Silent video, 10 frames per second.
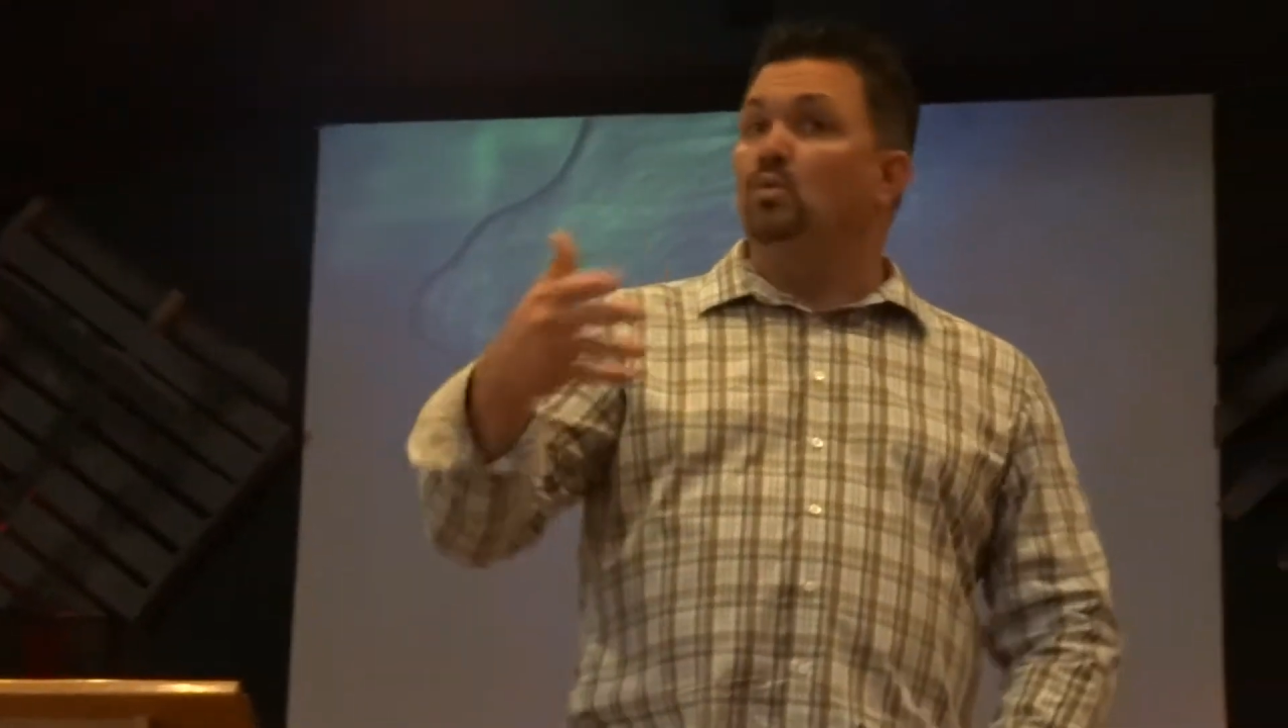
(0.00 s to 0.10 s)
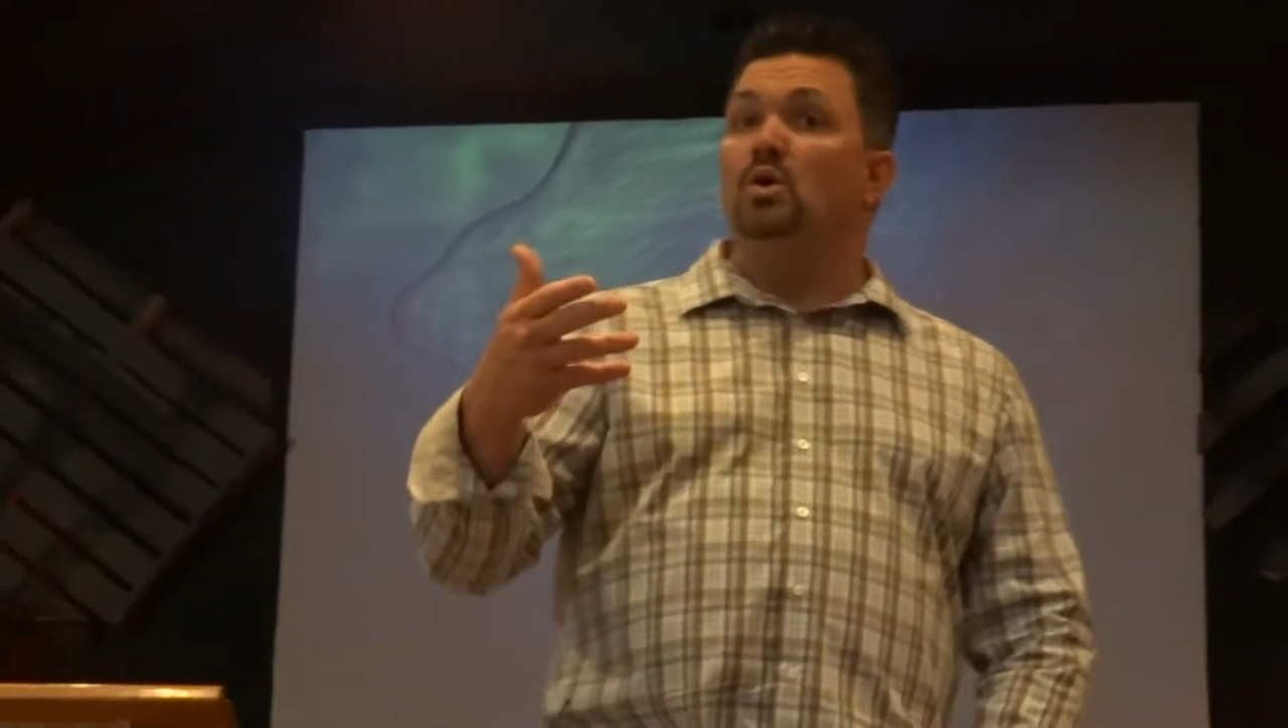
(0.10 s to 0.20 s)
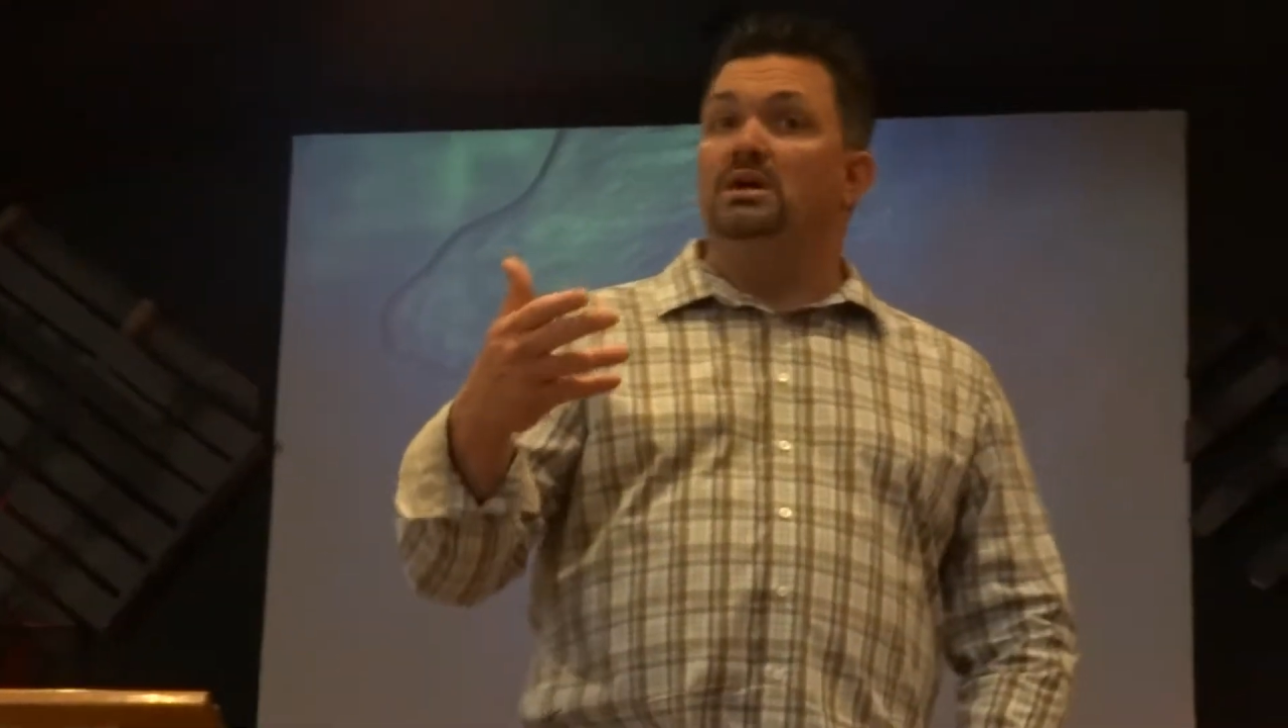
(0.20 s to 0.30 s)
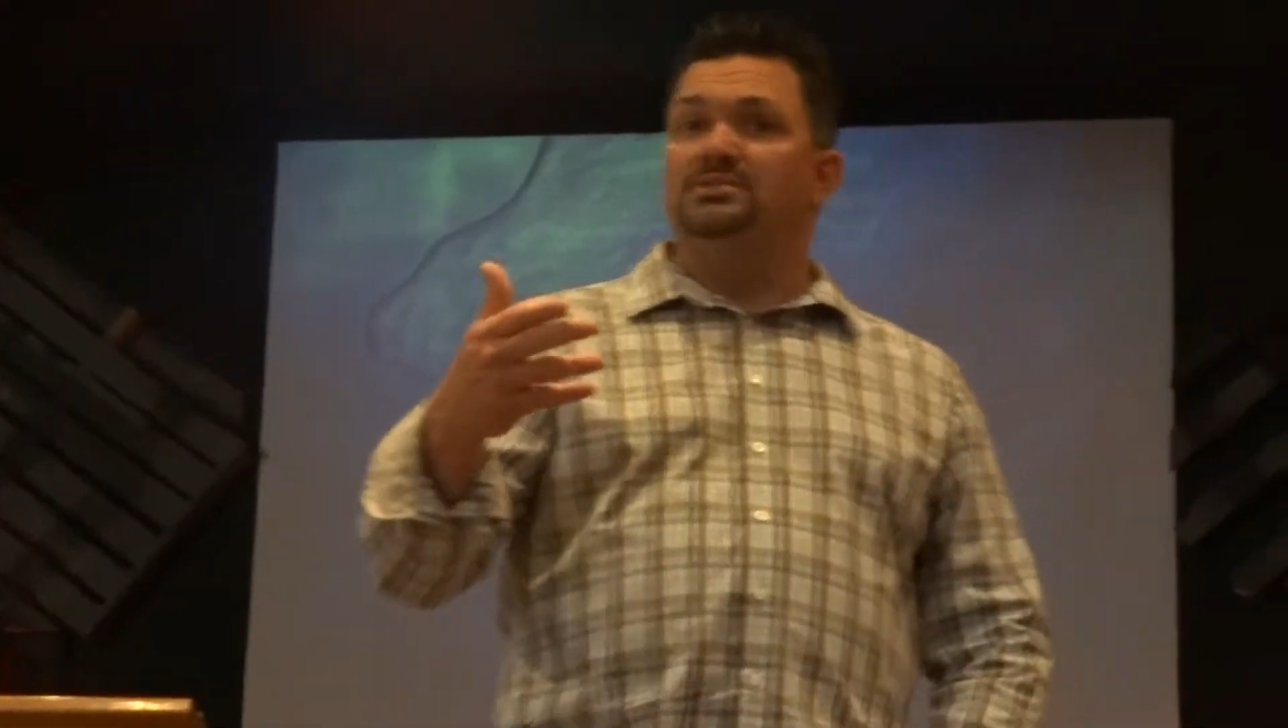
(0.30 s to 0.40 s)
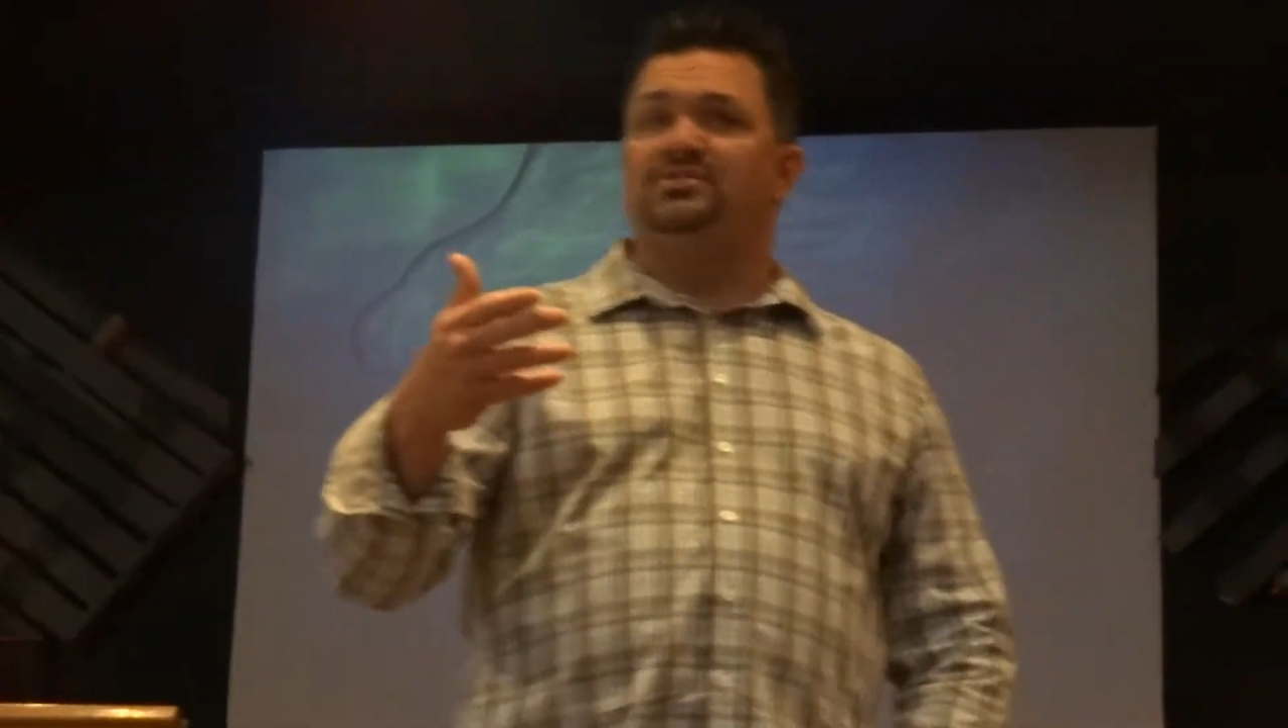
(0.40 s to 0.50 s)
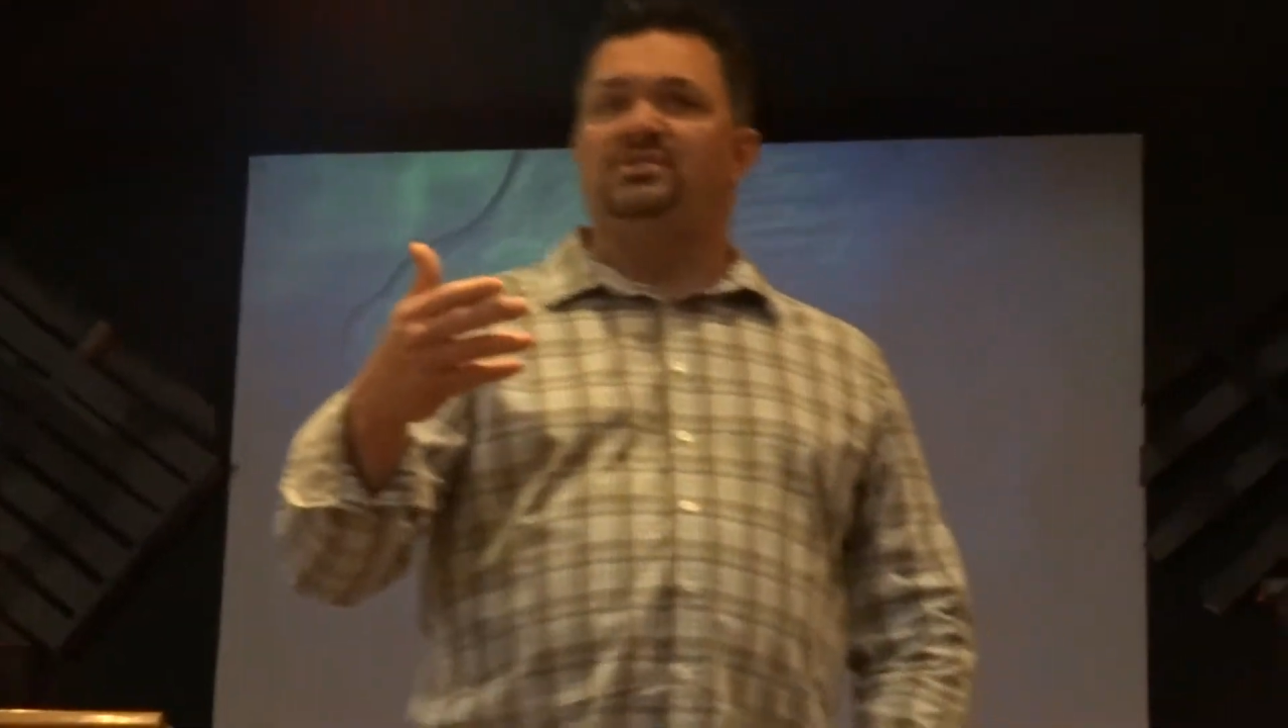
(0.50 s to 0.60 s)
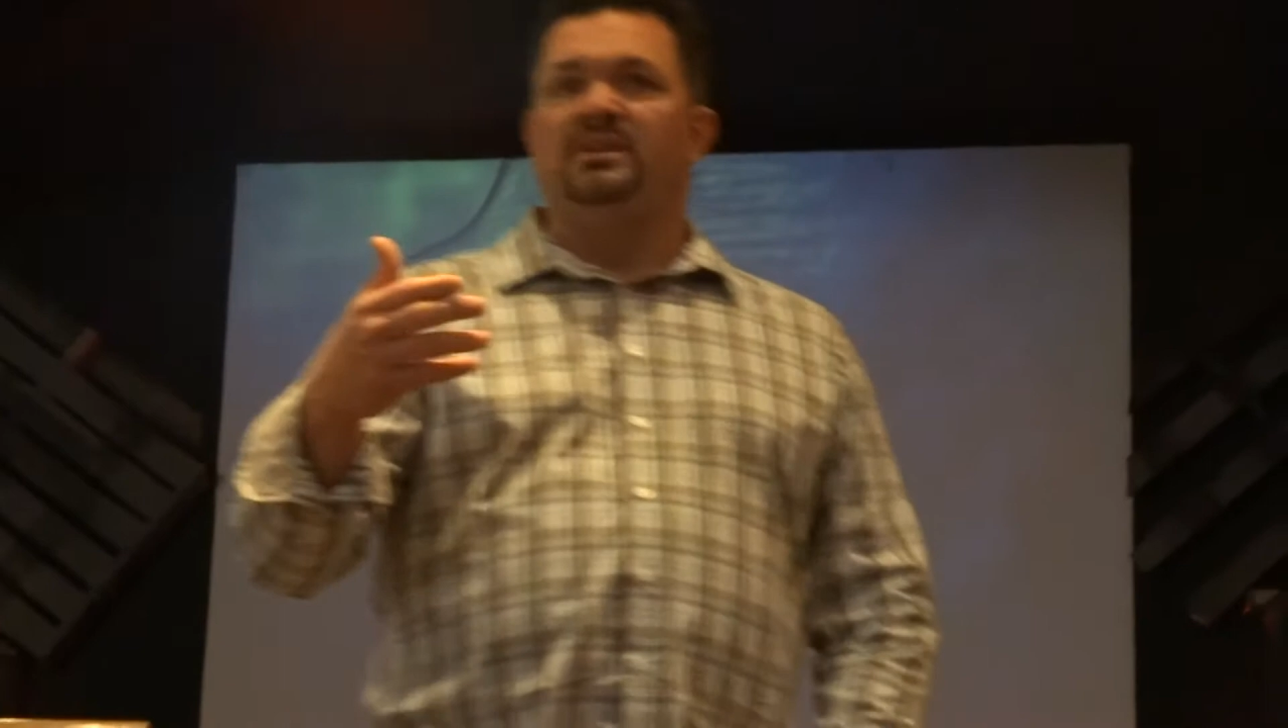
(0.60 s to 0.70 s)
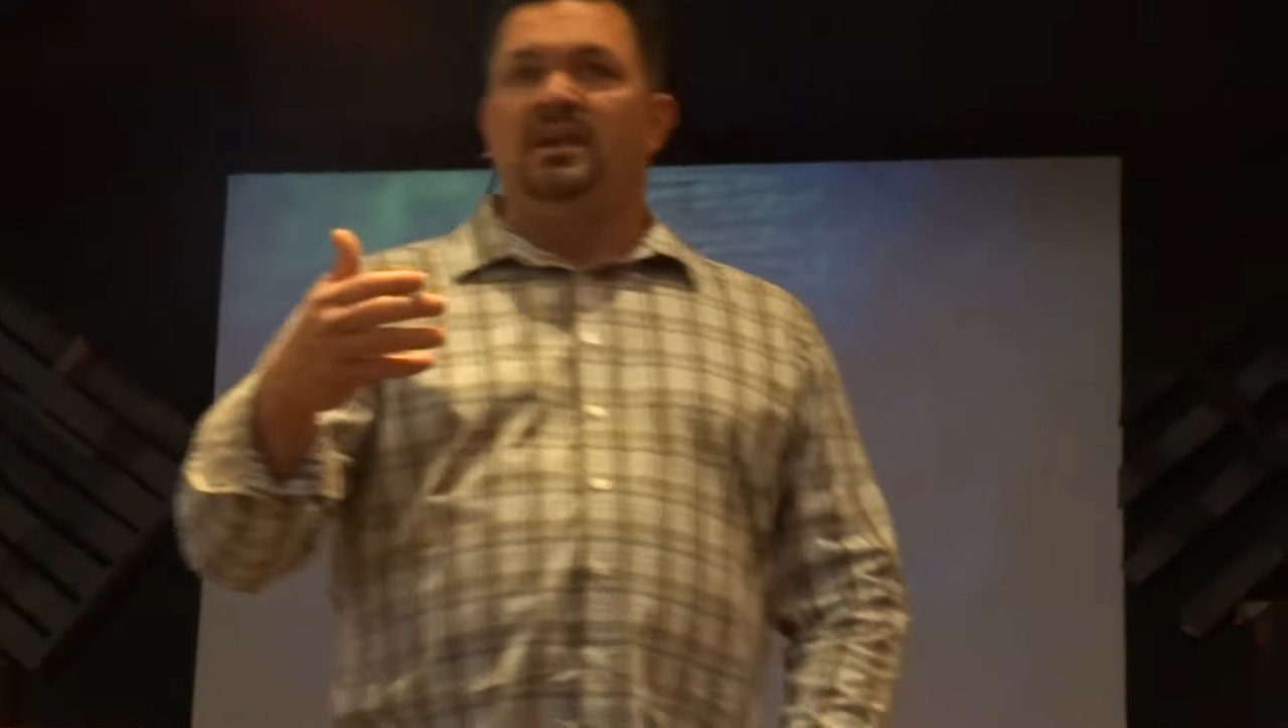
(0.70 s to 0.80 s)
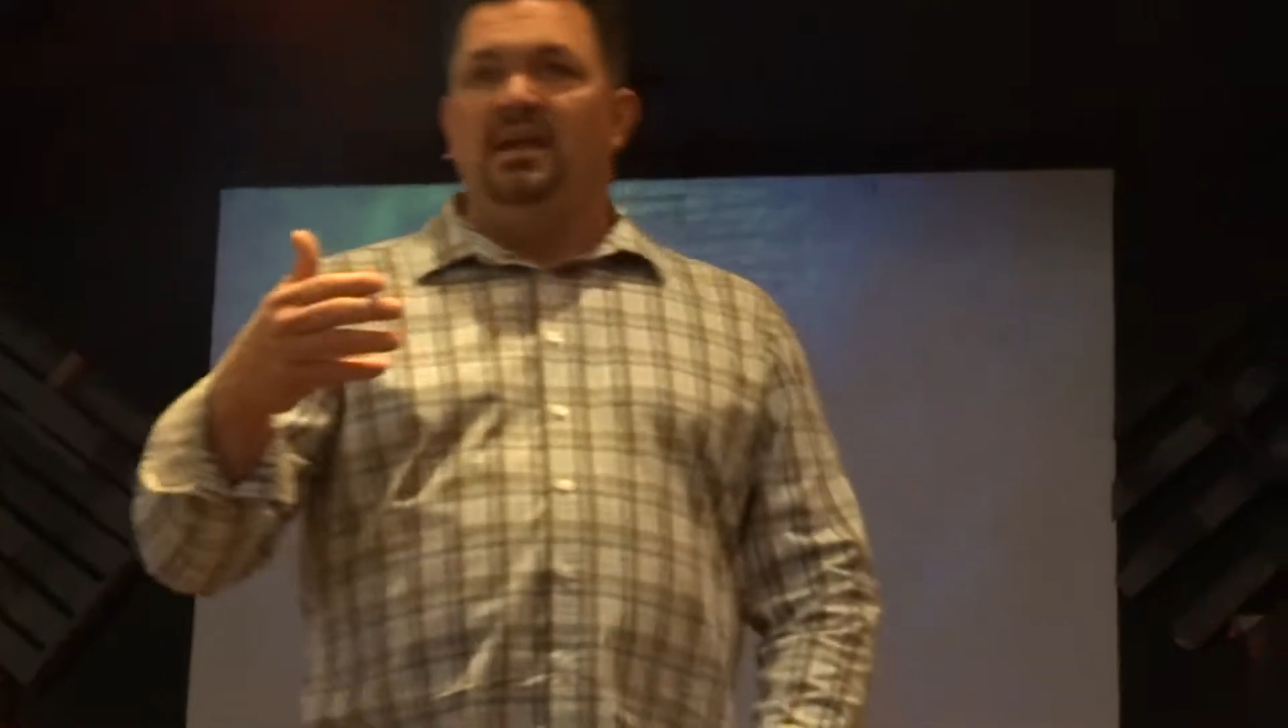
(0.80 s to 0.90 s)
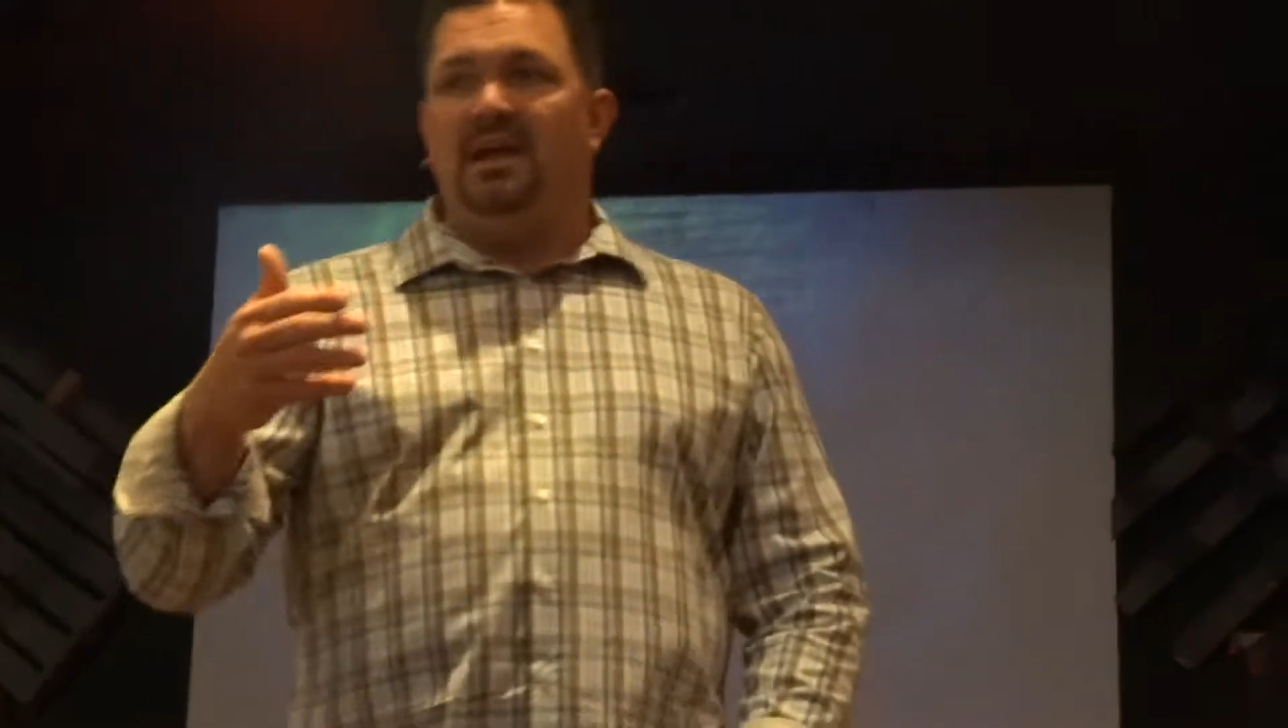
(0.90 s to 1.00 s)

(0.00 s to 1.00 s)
once